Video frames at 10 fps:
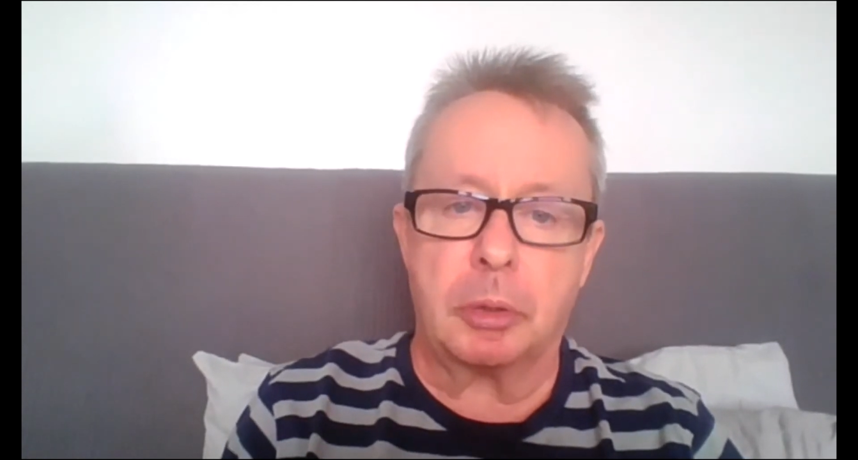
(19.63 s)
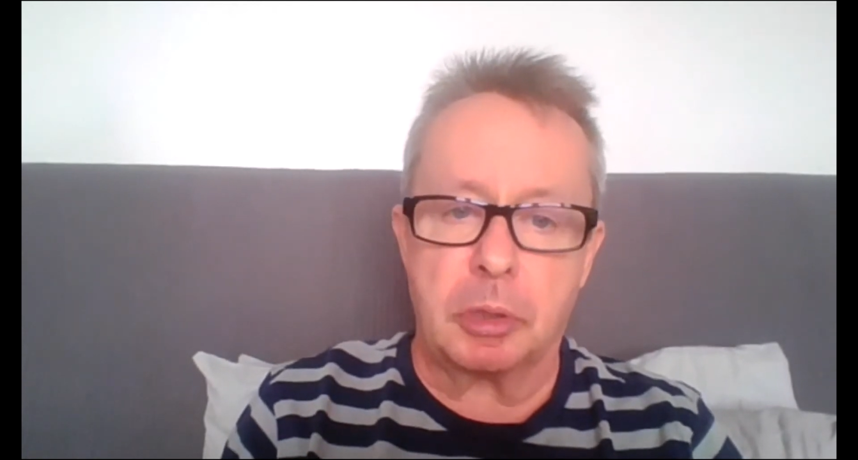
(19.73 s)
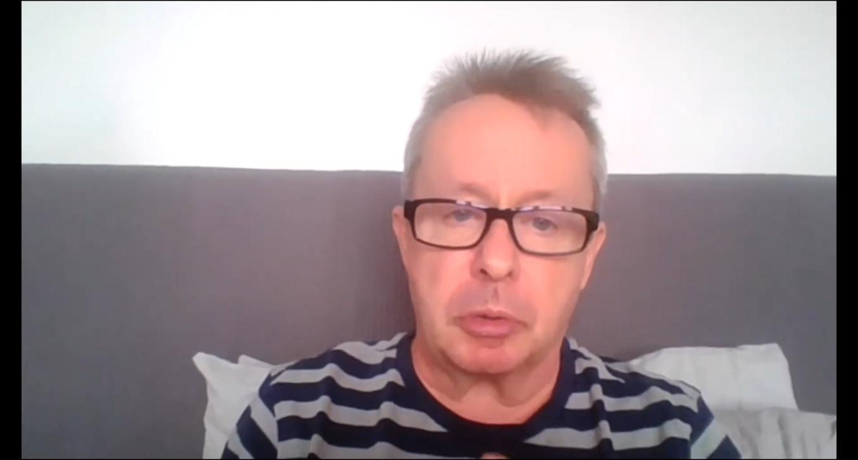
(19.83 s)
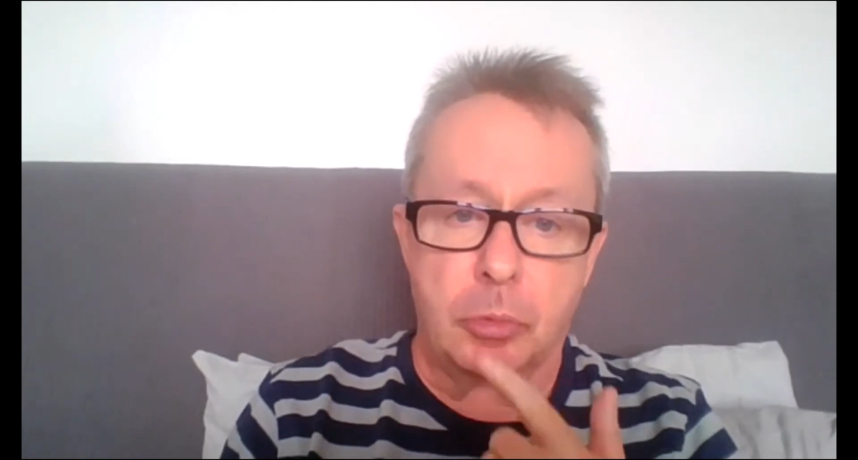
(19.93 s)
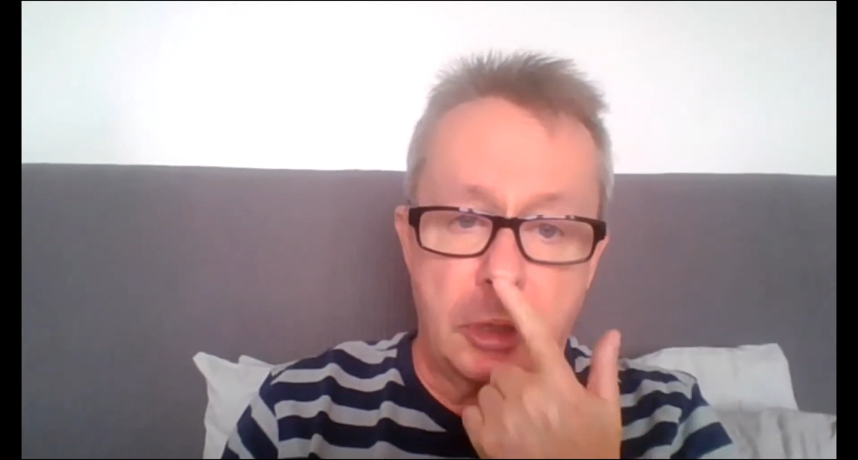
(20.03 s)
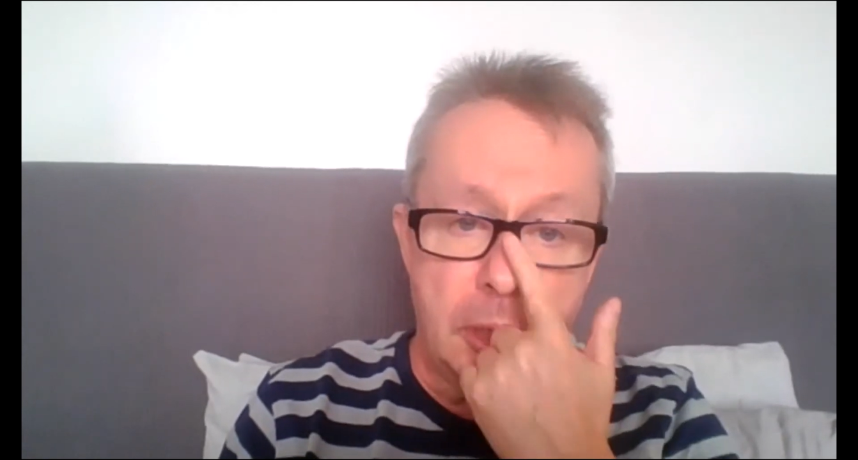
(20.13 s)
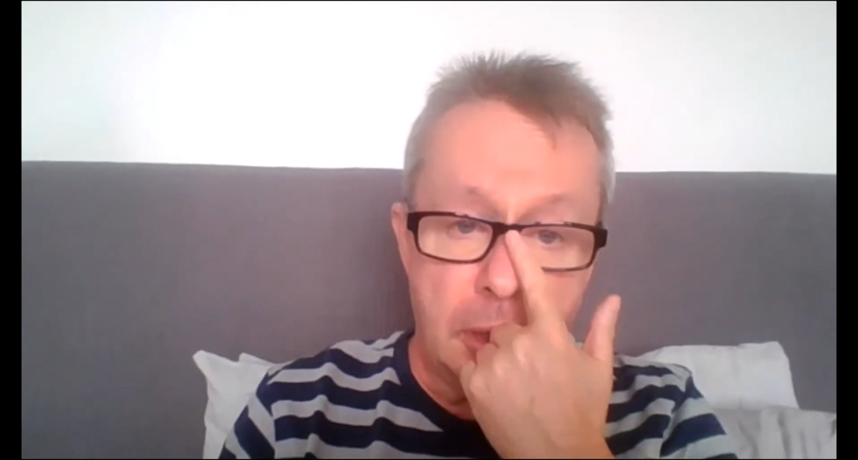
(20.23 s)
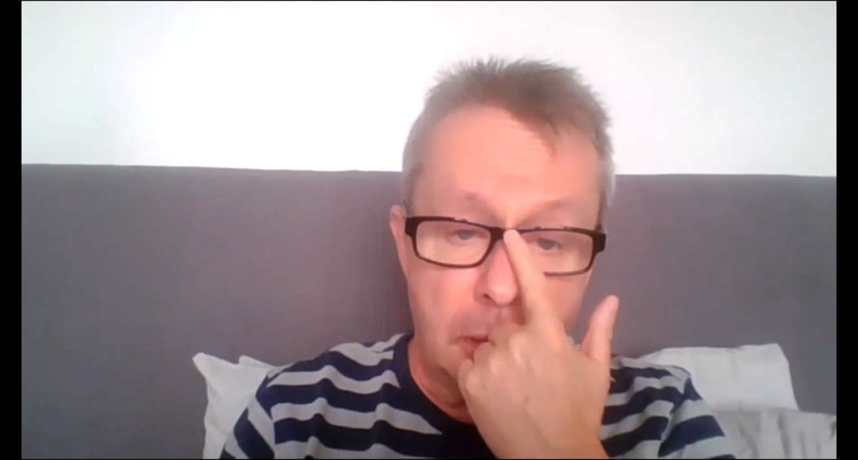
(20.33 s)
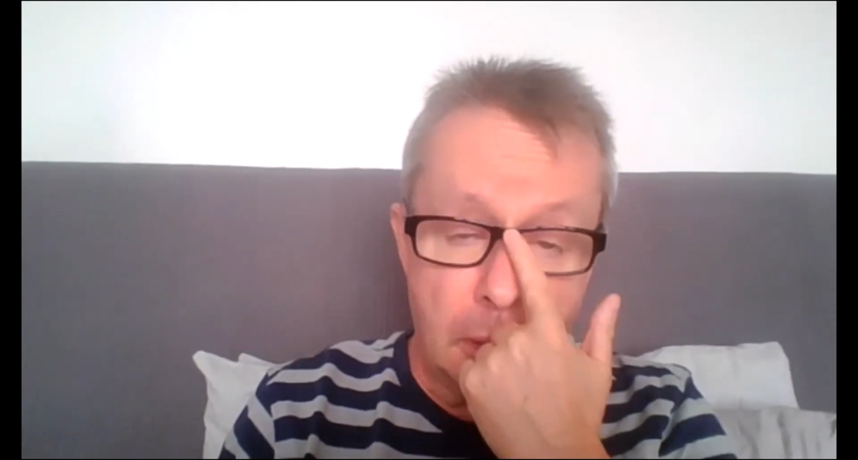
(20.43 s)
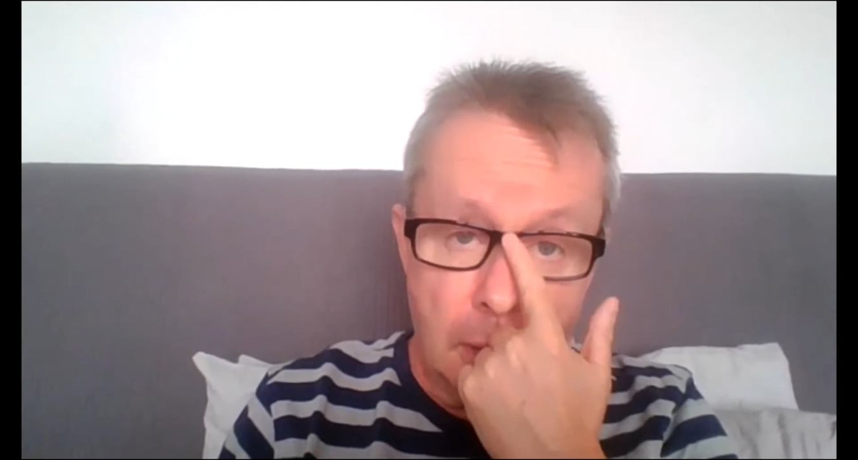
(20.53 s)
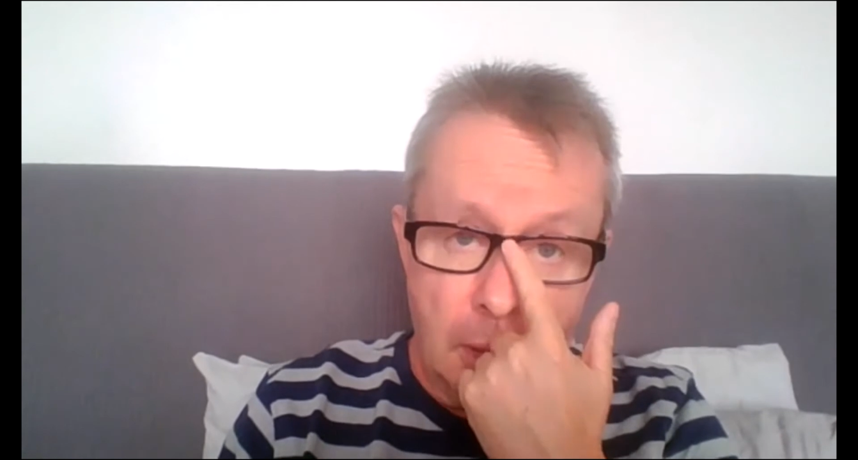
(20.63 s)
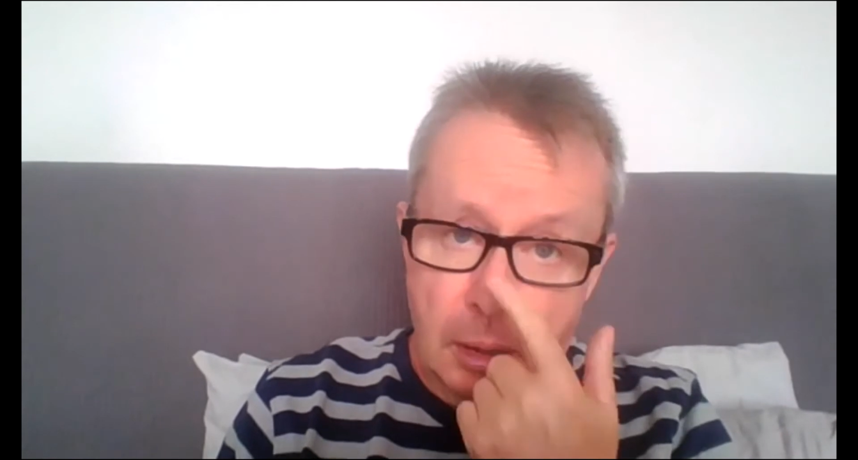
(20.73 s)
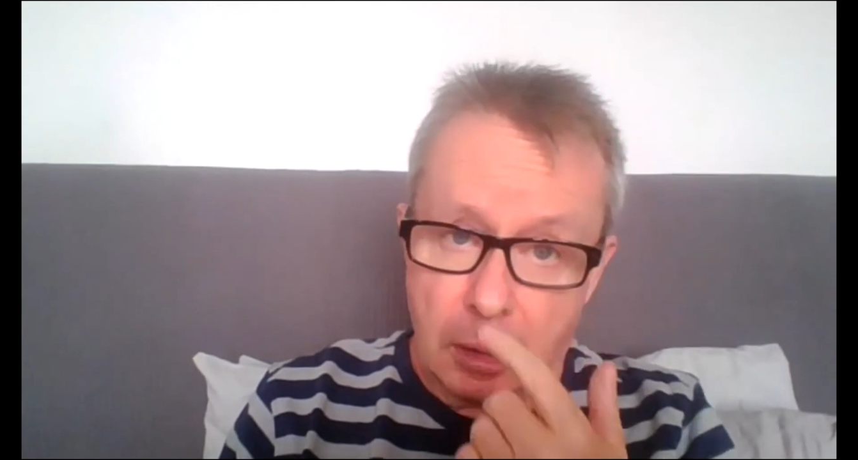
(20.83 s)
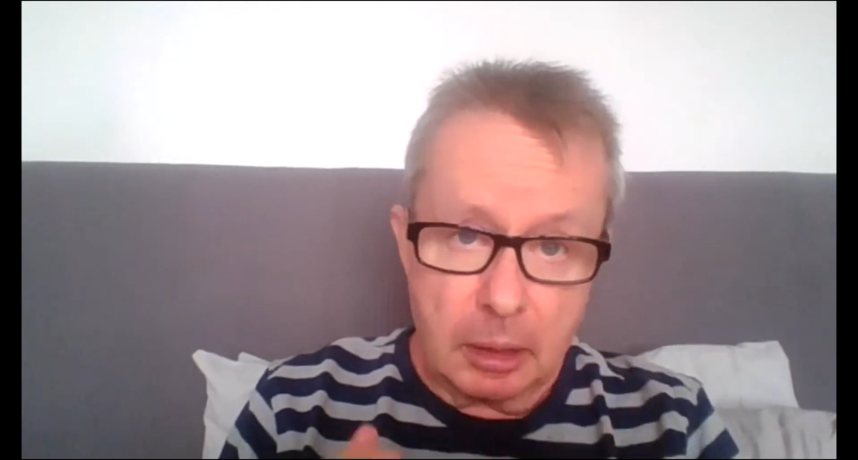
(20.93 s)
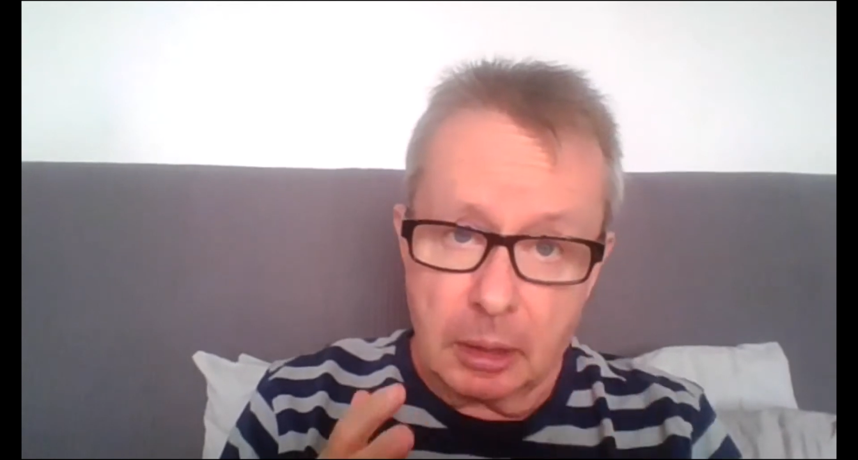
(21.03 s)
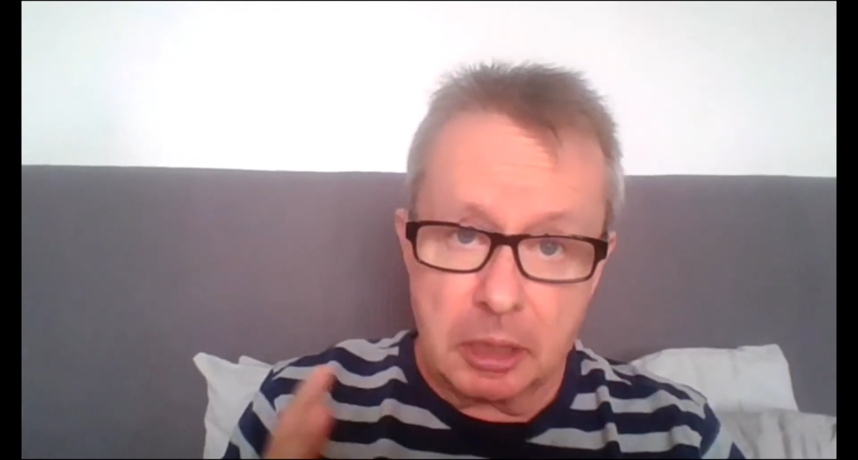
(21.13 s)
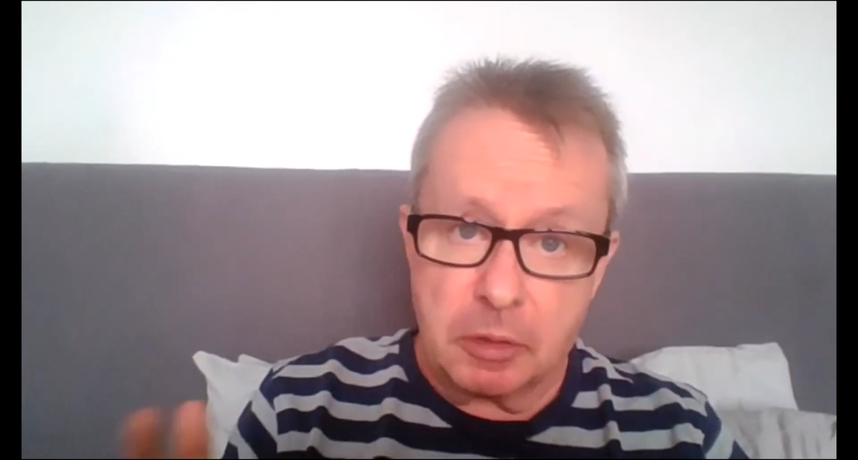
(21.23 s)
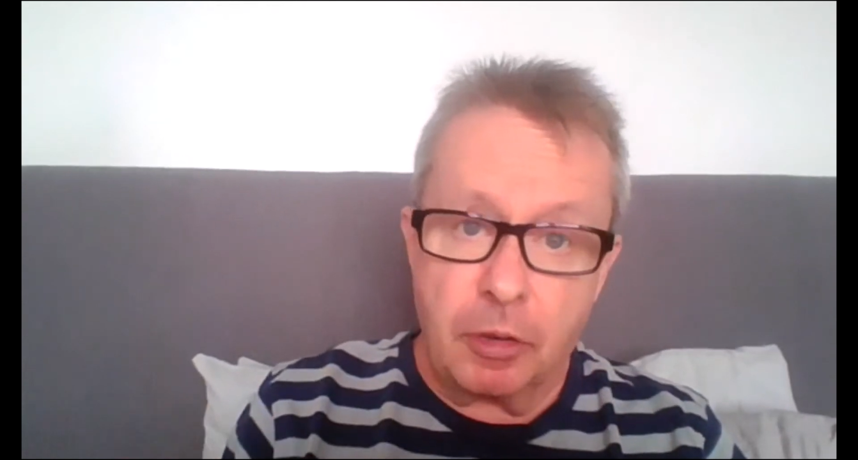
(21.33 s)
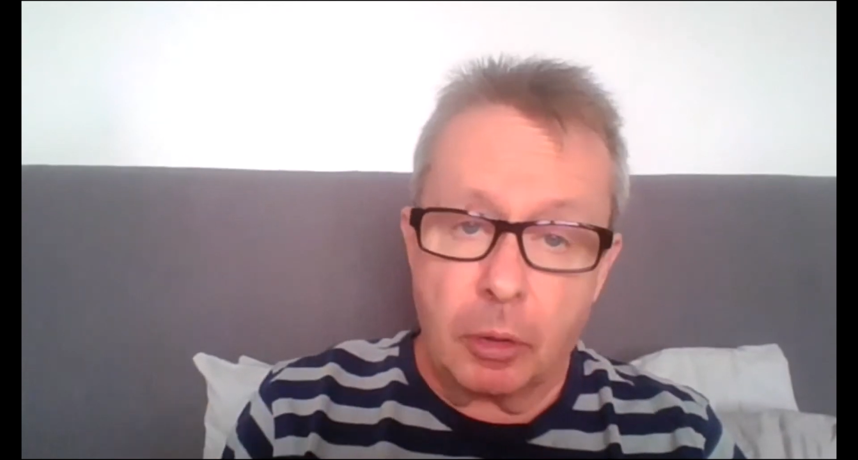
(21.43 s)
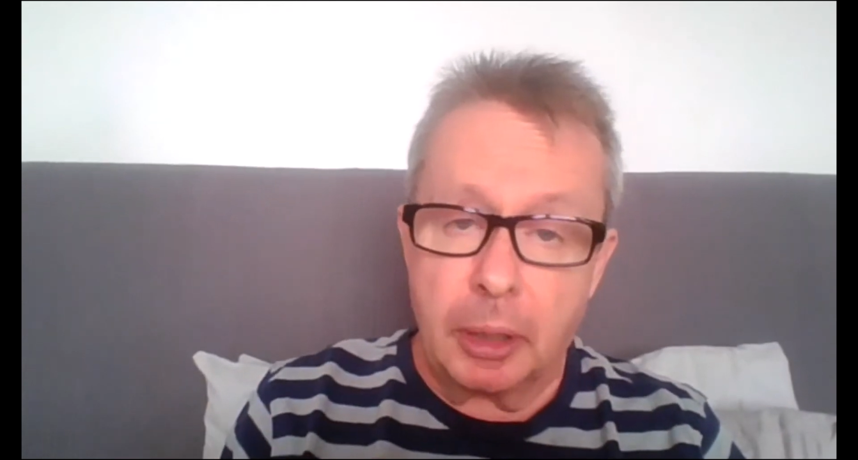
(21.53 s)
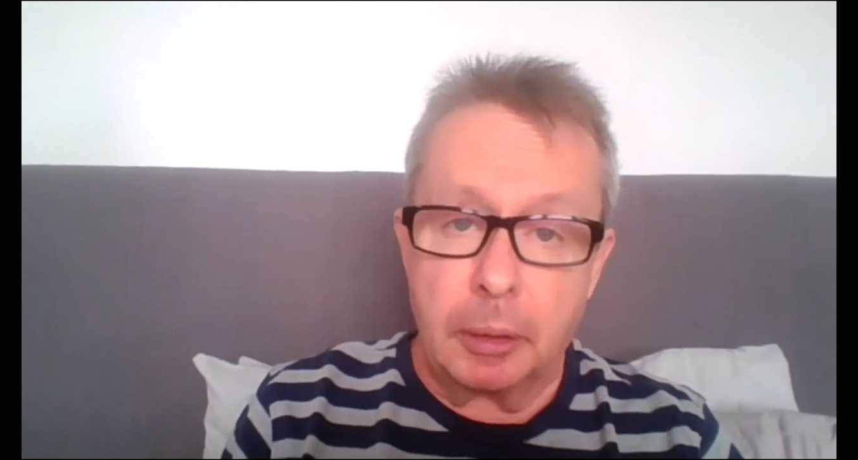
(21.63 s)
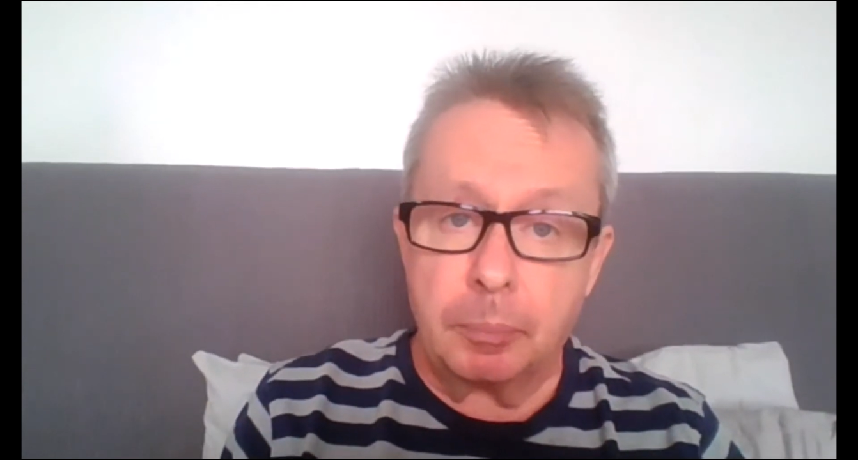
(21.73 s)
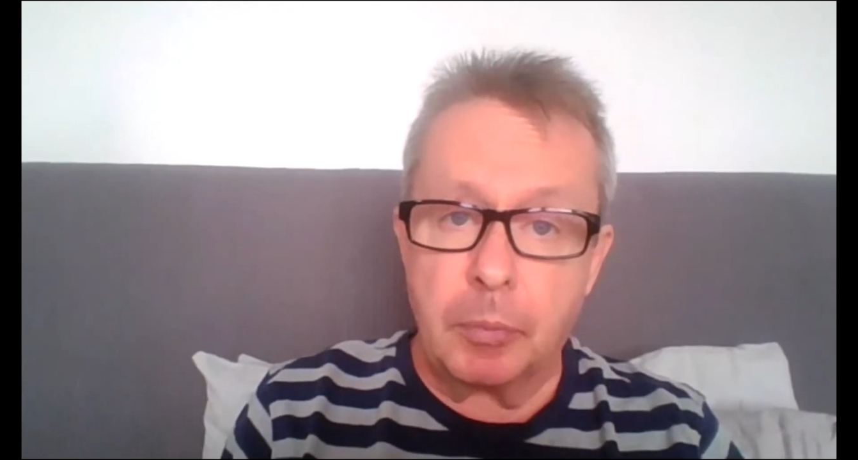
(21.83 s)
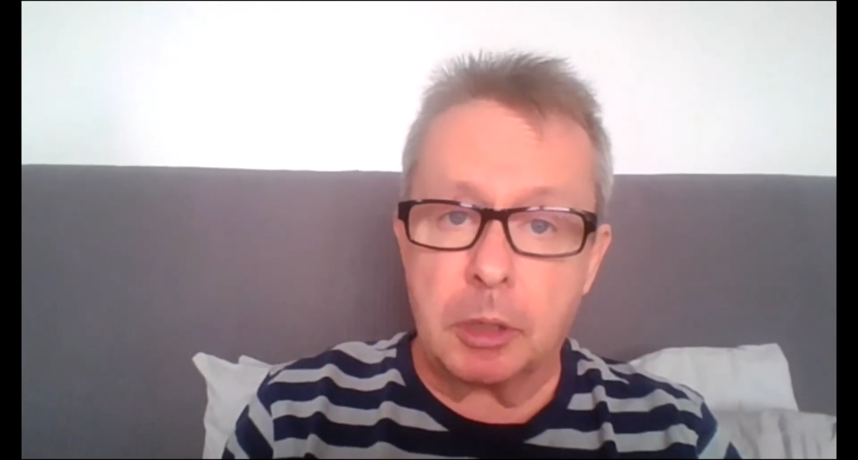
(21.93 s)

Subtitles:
you is really, it's fine.